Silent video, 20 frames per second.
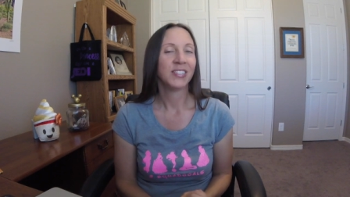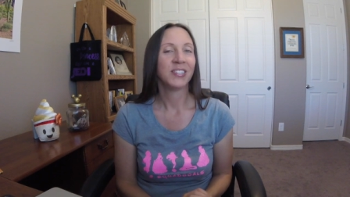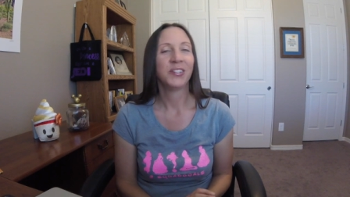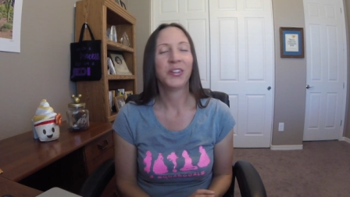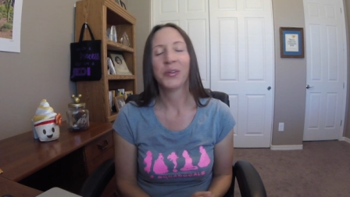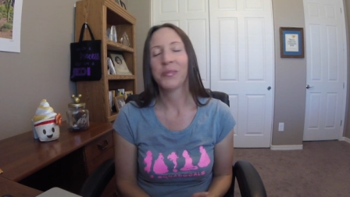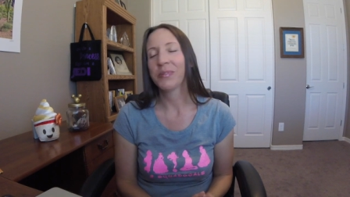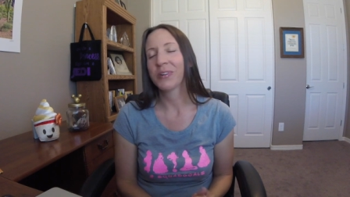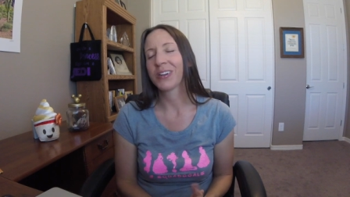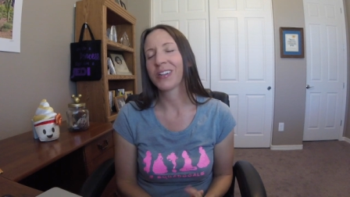
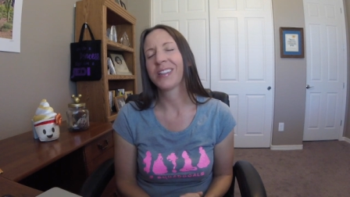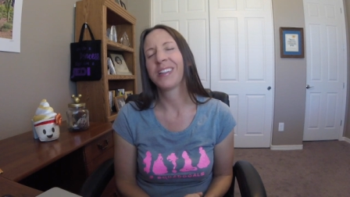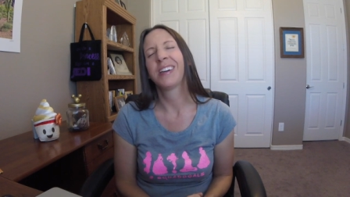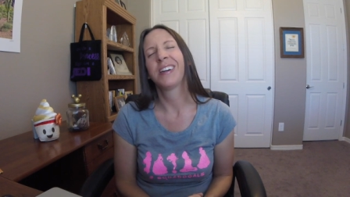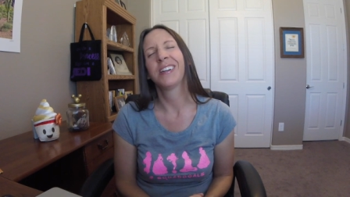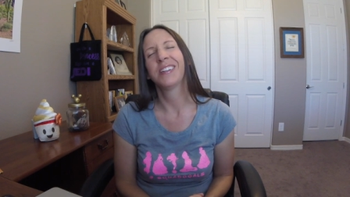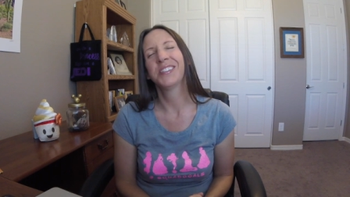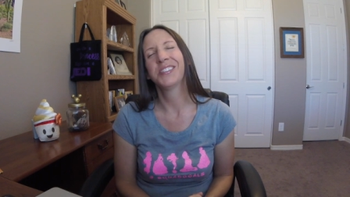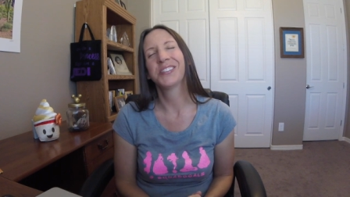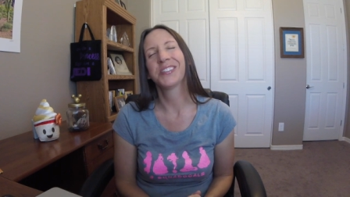No more
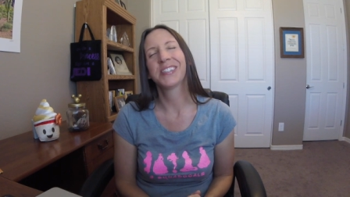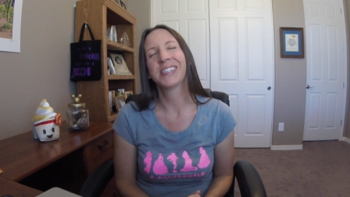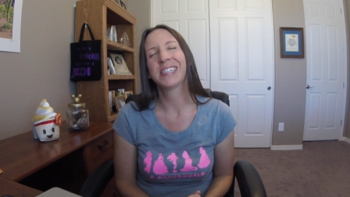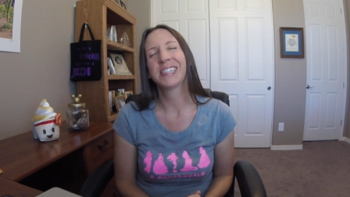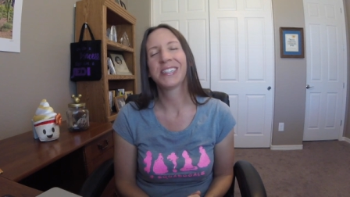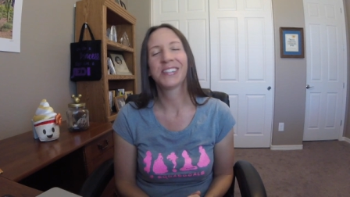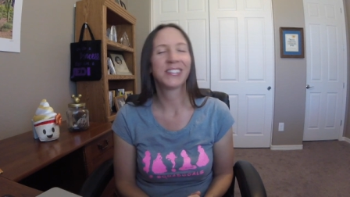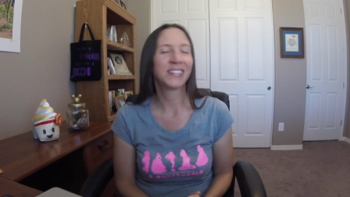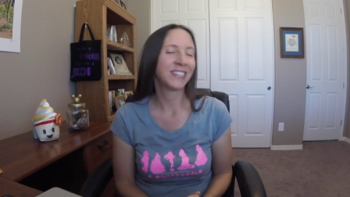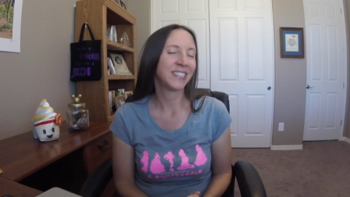
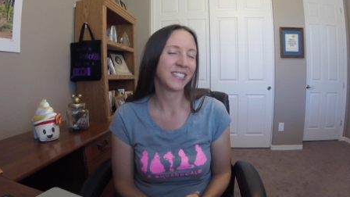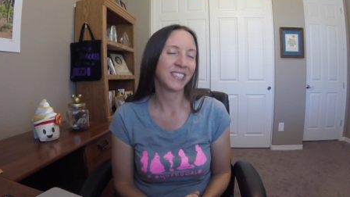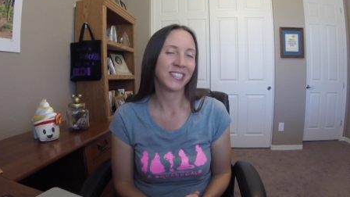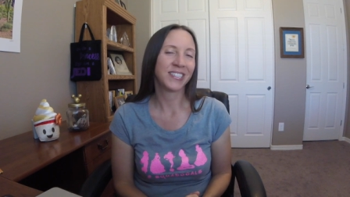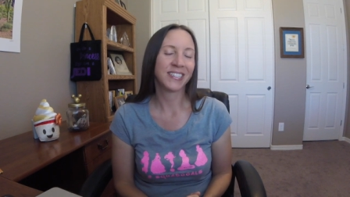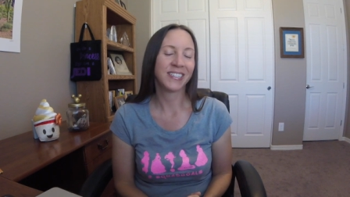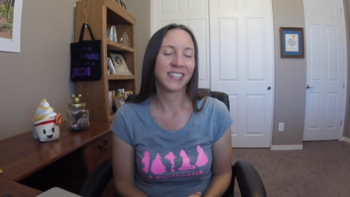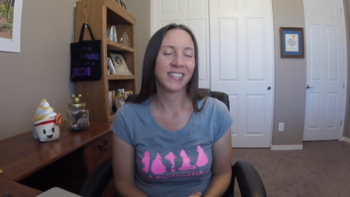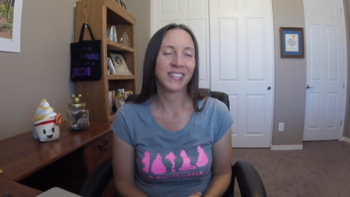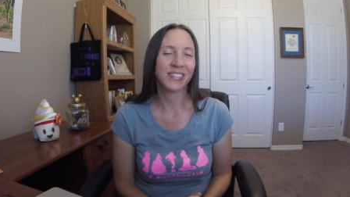laundry or
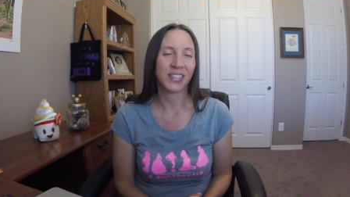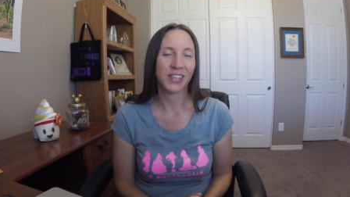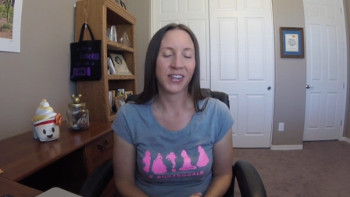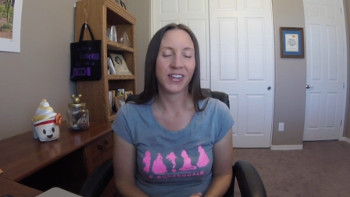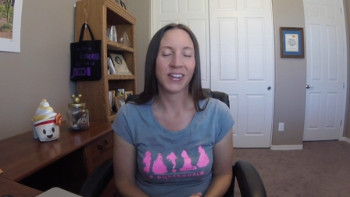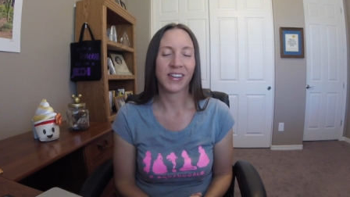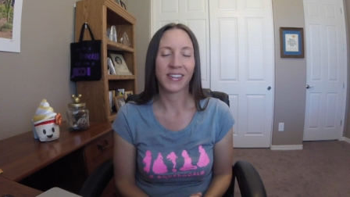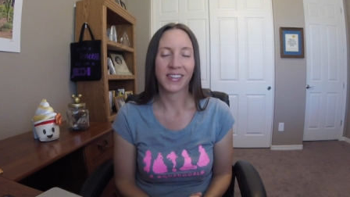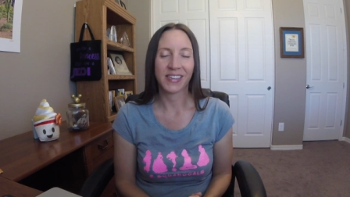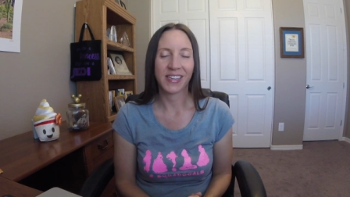dishes.
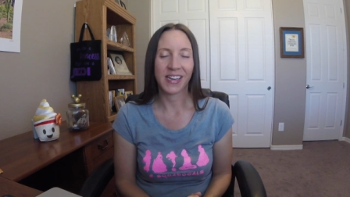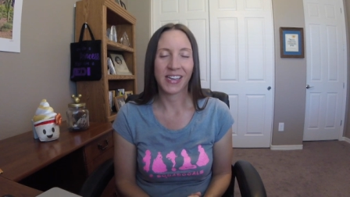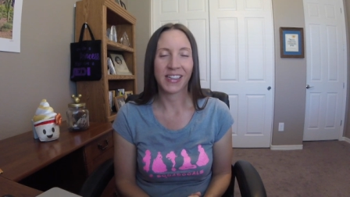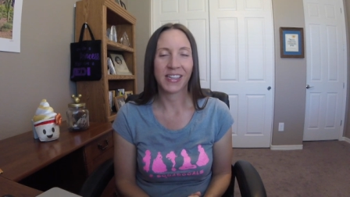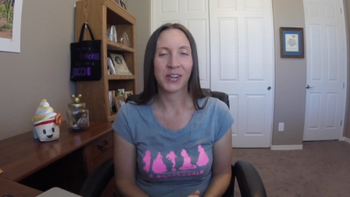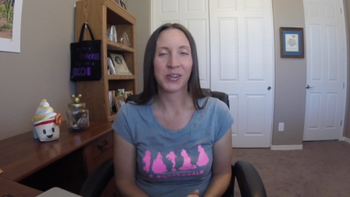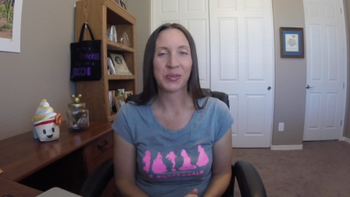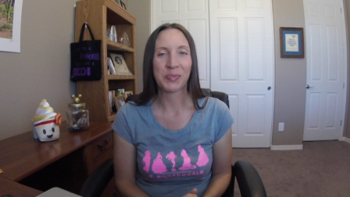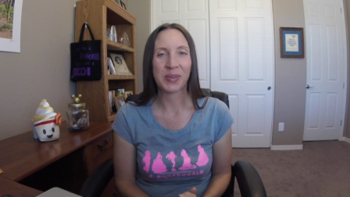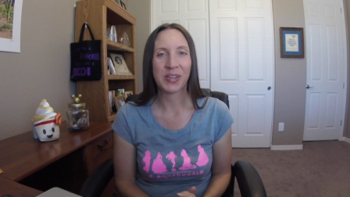Oh, yeah,
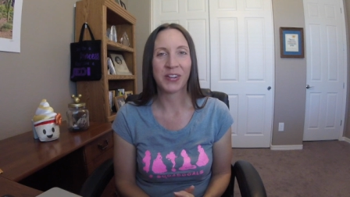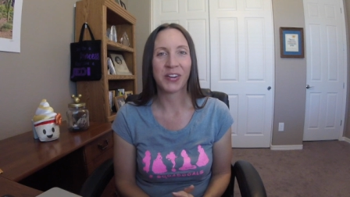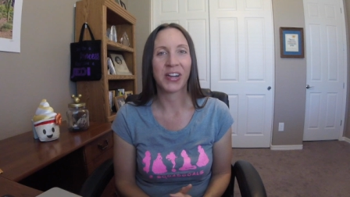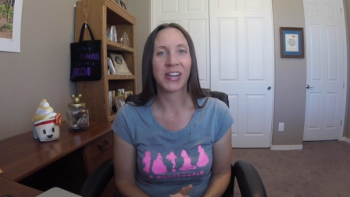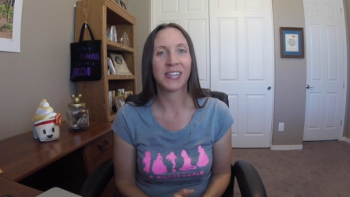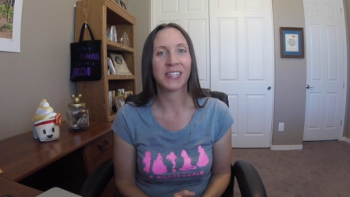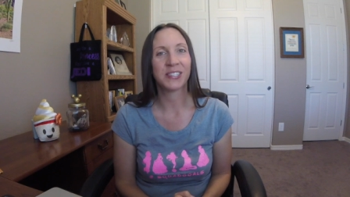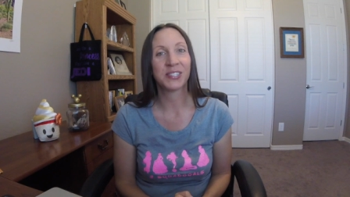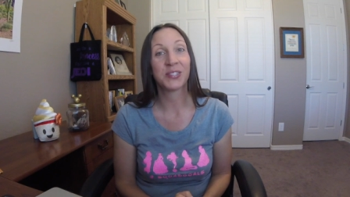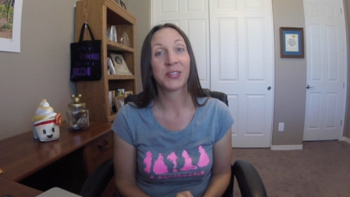that would be
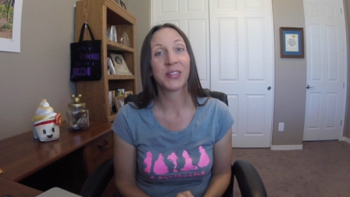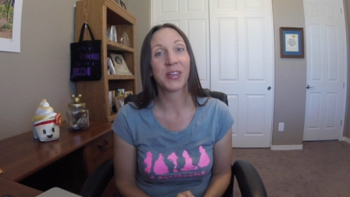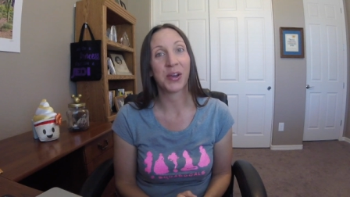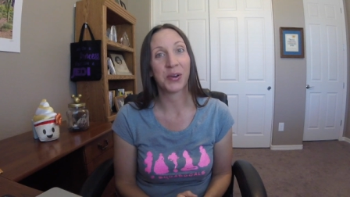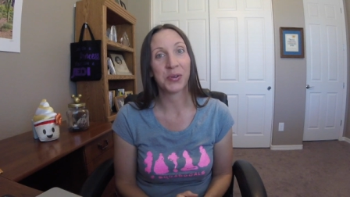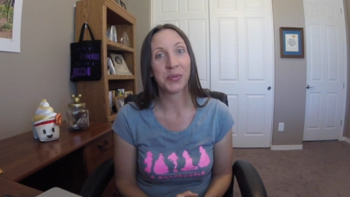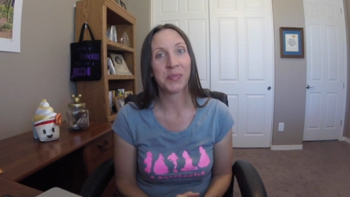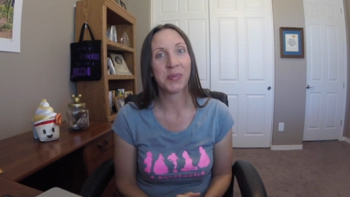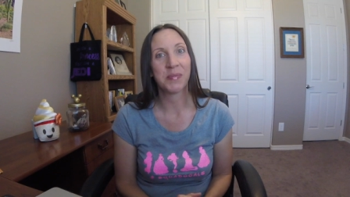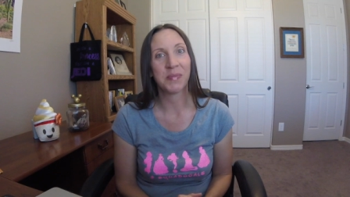great. So that
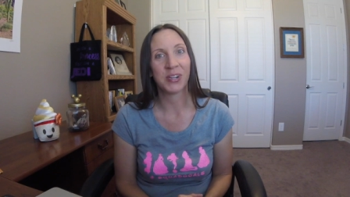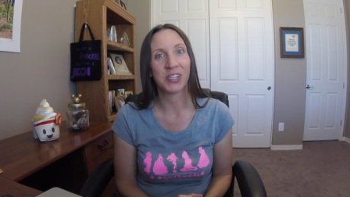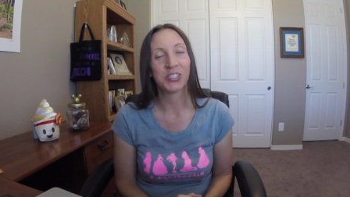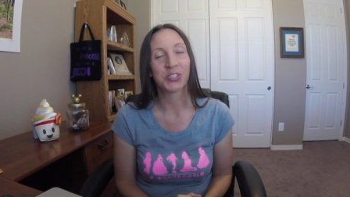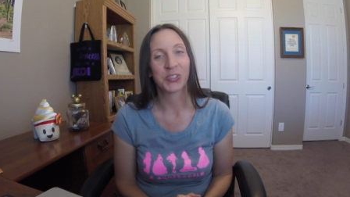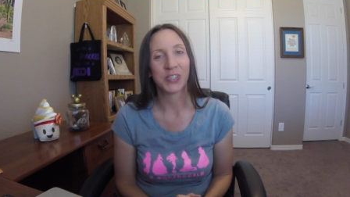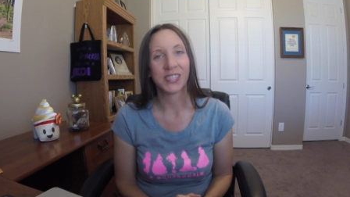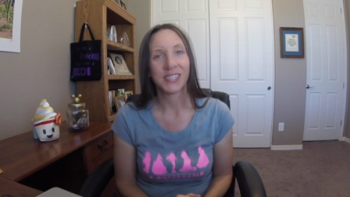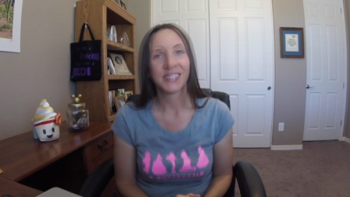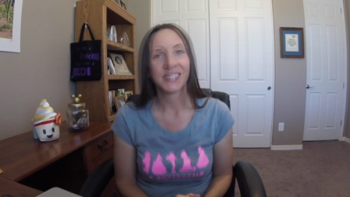would be my
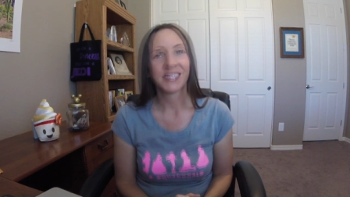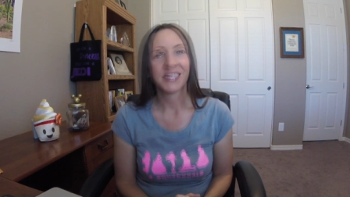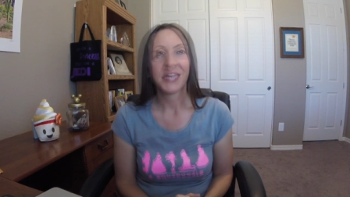choice.